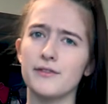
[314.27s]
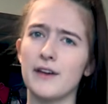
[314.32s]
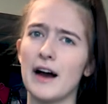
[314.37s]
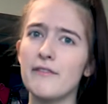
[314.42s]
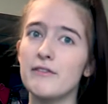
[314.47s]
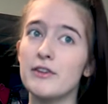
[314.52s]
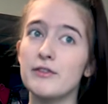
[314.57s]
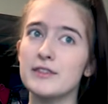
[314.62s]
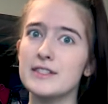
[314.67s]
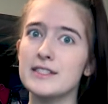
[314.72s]

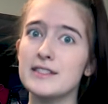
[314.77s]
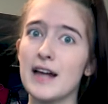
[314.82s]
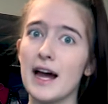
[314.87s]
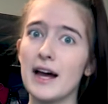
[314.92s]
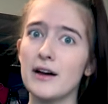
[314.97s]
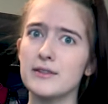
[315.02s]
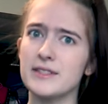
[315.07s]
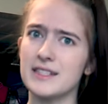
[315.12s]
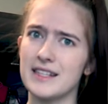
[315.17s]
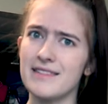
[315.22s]
five different
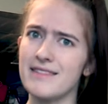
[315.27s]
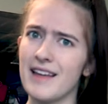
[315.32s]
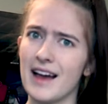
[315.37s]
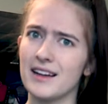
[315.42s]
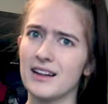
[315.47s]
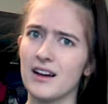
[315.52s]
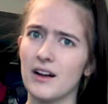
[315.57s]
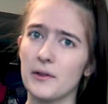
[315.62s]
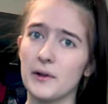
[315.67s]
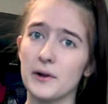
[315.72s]
styles in
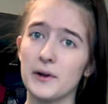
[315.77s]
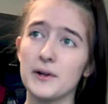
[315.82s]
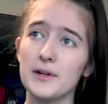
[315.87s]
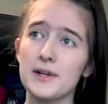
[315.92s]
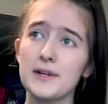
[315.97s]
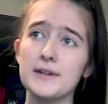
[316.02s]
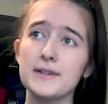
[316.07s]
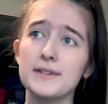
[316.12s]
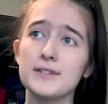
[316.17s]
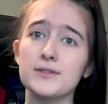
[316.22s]
that color
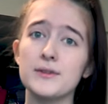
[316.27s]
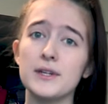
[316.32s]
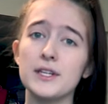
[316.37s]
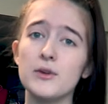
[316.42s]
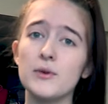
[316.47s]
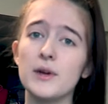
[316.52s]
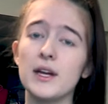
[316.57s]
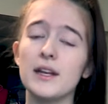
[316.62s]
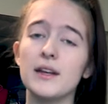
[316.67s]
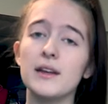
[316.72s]
so that
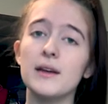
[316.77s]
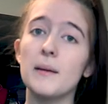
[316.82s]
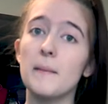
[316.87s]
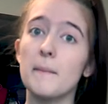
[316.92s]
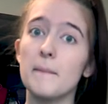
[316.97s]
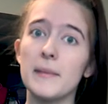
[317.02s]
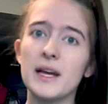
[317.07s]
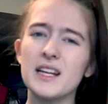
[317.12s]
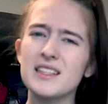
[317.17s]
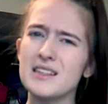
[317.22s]
you
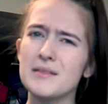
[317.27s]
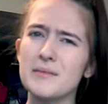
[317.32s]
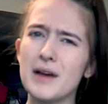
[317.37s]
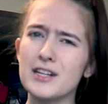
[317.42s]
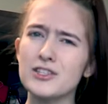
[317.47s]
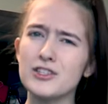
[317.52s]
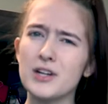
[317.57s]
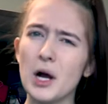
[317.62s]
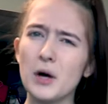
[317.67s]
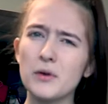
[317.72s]
can mix and
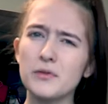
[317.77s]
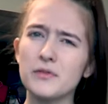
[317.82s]
match your